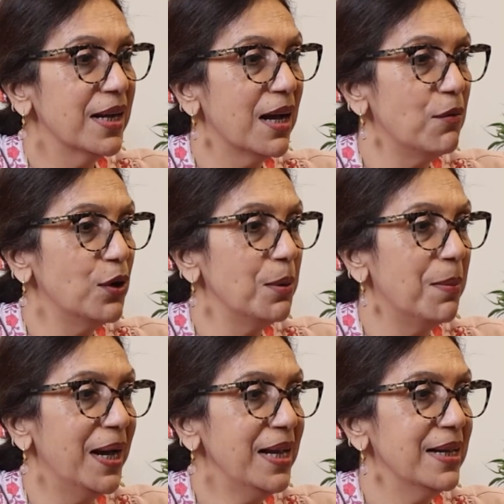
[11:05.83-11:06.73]
covered
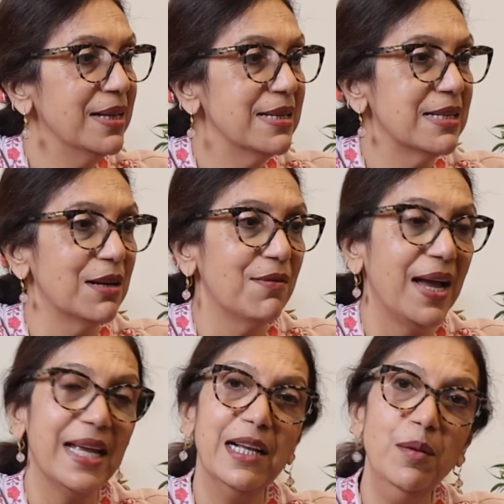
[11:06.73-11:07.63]
by
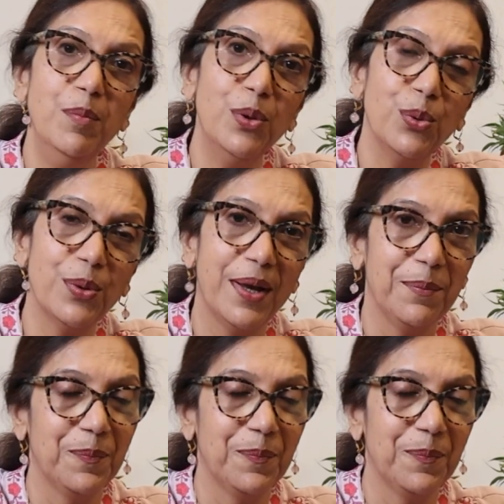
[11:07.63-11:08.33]
cervical pleura.